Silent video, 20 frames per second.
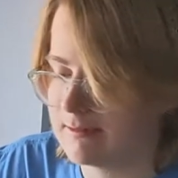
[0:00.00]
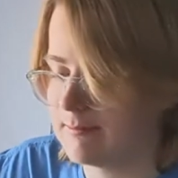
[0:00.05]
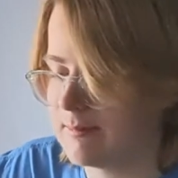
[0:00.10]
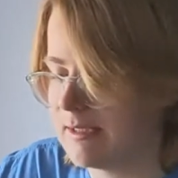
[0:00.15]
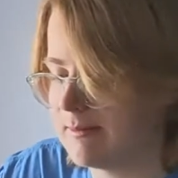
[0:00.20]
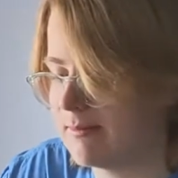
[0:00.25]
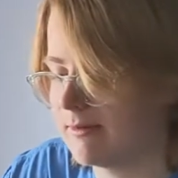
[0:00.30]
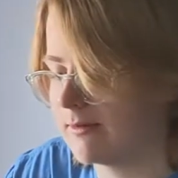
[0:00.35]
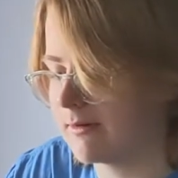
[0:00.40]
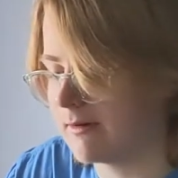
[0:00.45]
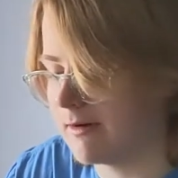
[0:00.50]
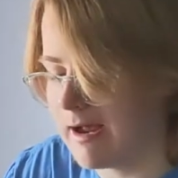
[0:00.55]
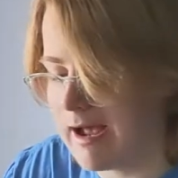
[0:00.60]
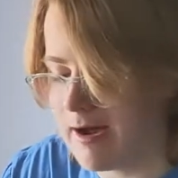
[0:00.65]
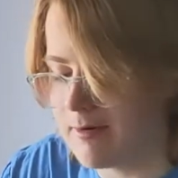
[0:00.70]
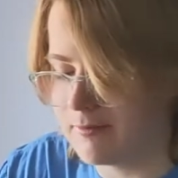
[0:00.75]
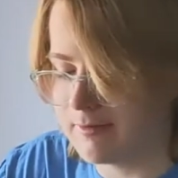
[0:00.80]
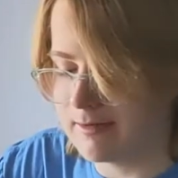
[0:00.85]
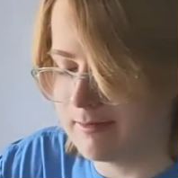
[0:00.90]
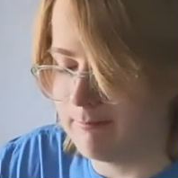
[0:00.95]
People are
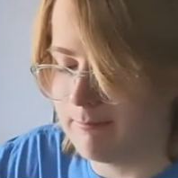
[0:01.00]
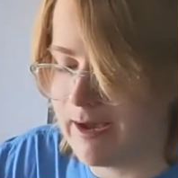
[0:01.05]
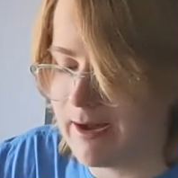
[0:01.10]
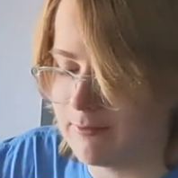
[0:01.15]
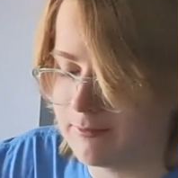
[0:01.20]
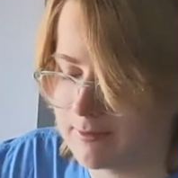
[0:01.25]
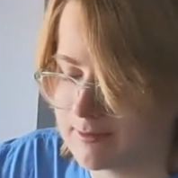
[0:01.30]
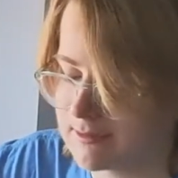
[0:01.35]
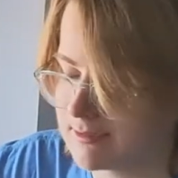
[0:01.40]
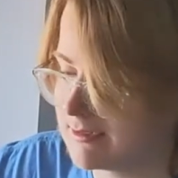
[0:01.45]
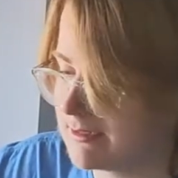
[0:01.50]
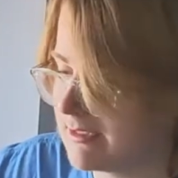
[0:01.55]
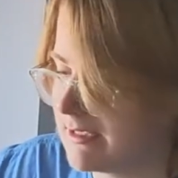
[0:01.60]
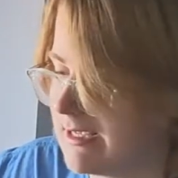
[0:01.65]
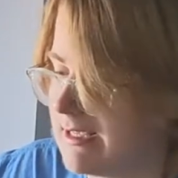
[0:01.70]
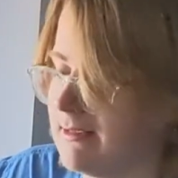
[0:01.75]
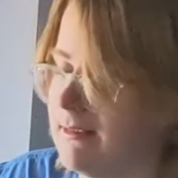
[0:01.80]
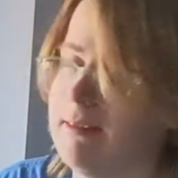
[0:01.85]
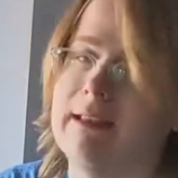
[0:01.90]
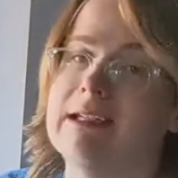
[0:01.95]
out and about,
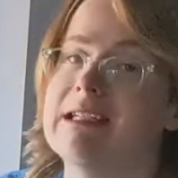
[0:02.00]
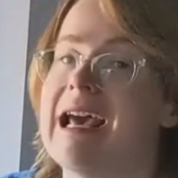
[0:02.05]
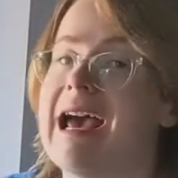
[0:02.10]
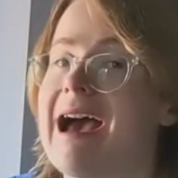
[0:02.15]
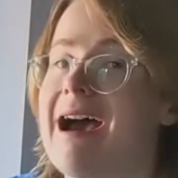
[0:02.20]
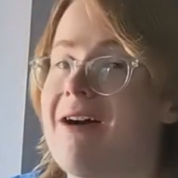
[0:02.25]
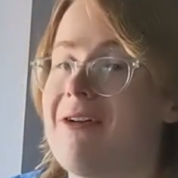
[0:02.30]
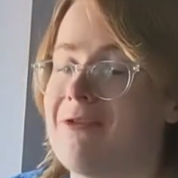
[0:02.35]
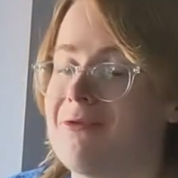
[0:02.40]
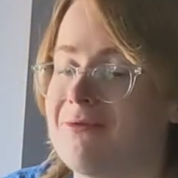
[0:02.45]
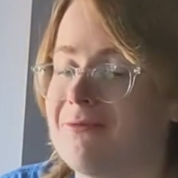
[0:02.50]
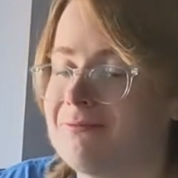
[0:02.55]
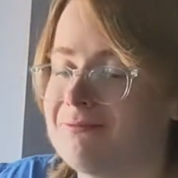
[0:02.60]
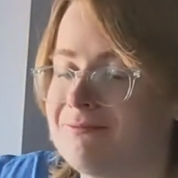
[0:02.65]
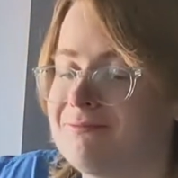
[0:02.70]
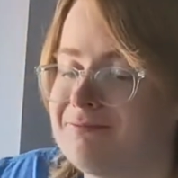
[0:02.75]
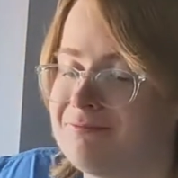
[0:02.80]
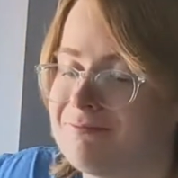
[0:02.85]
hitting the town.